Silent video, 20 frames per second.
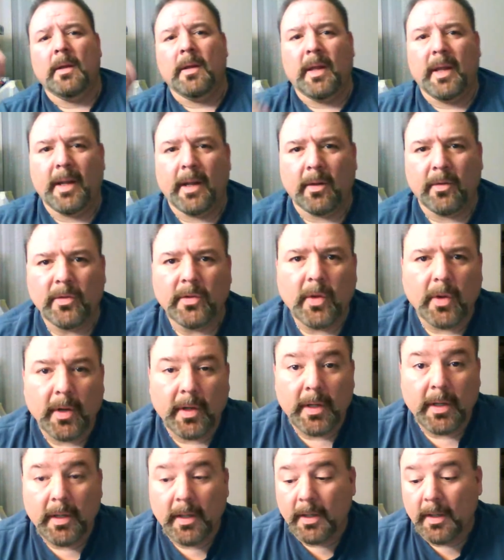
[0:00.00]
and I'll
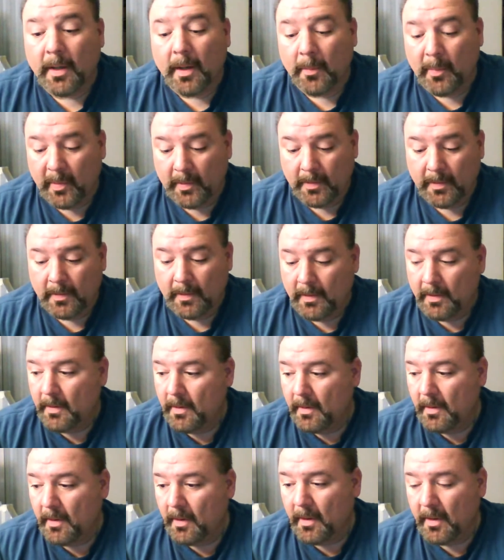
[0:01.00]
darken it up
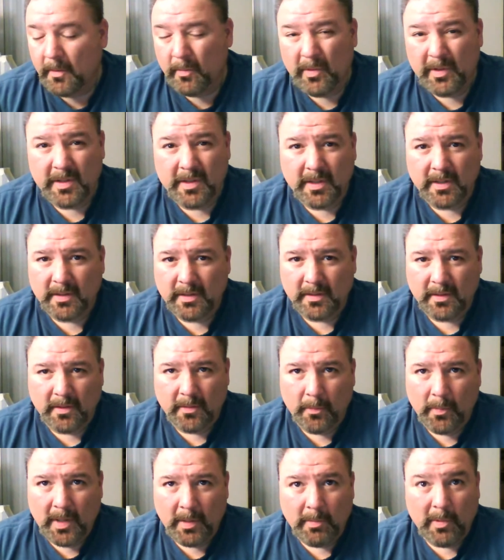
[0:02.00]
with just
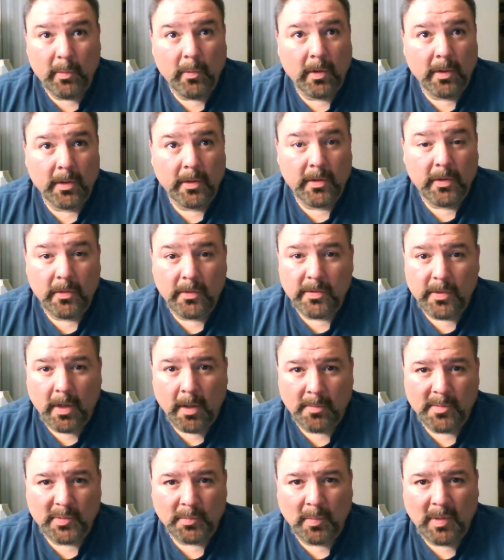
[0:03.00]
maybe 1 or 2
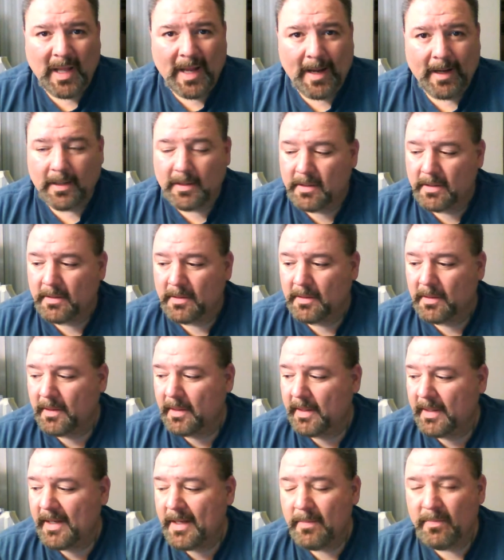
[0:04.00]
drops of black, just to
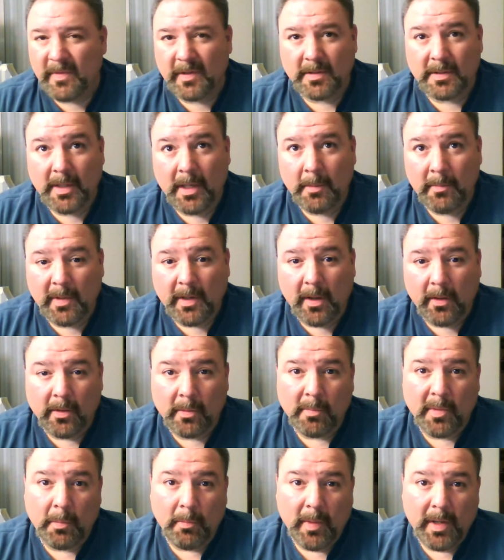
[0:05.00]
keep the same color
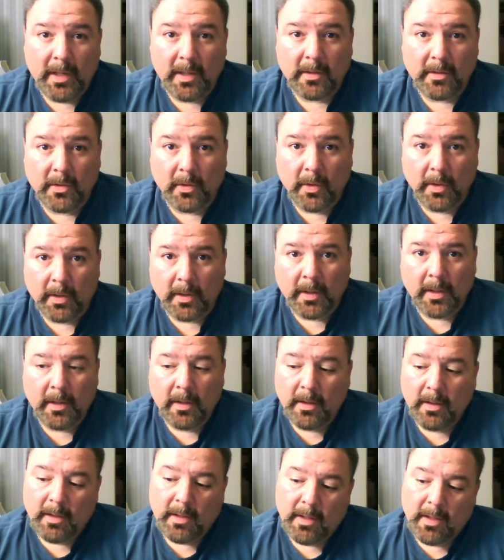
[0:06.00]
but make it dark.
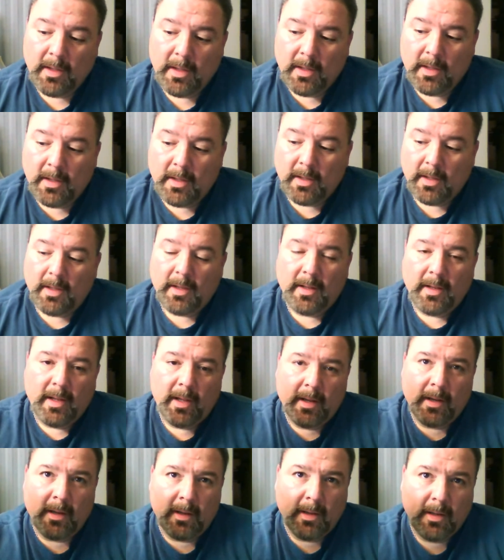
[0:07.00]
And
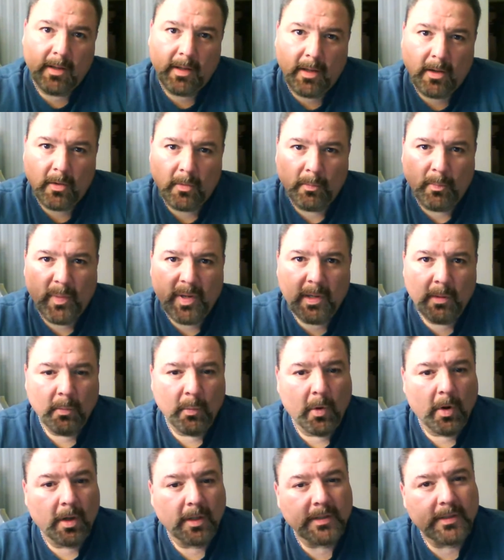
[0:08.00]
then I'll pin
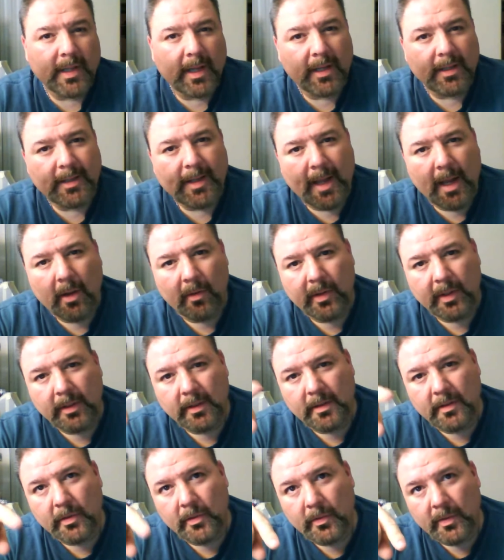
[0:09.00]
wash that down
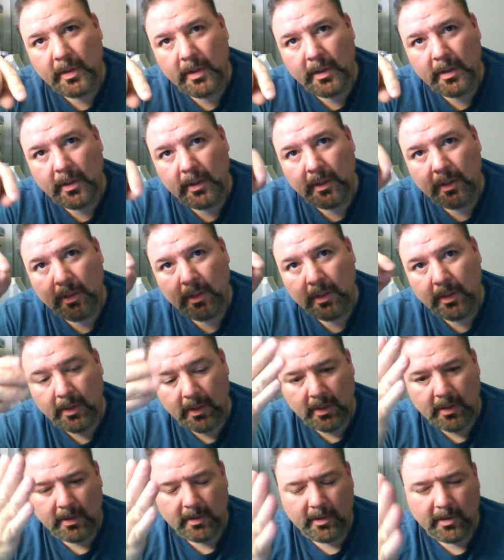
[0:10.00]
into the
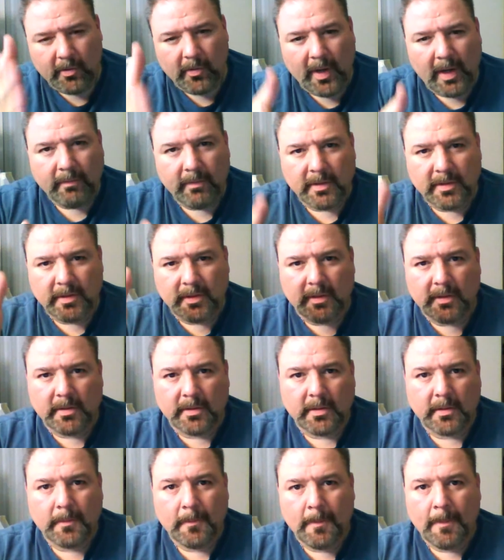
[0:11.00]

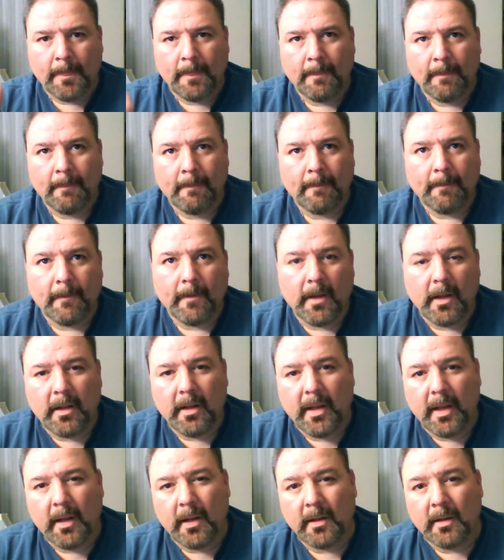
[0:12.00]
crevices. And
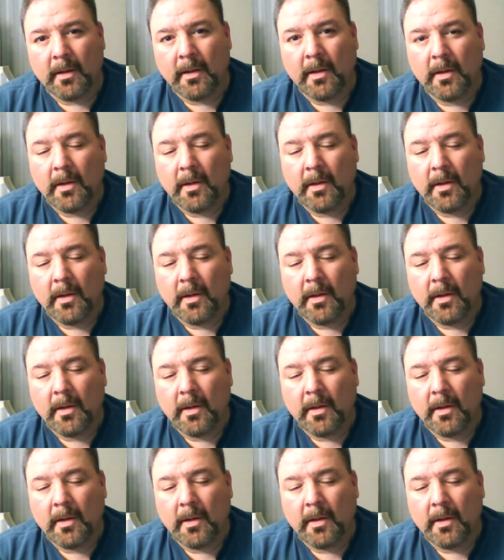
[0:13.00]
then